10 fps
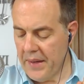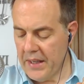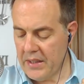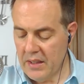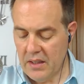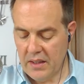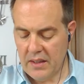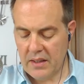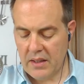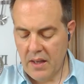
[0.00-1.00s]

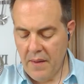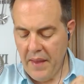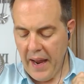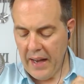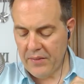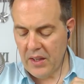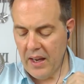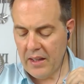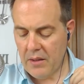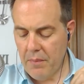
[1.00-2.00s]
assistance had the
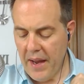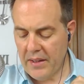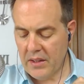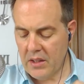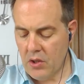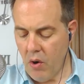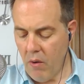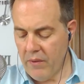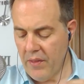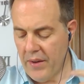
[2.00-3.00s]
advantage
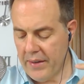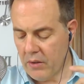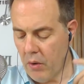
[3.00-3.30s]
over their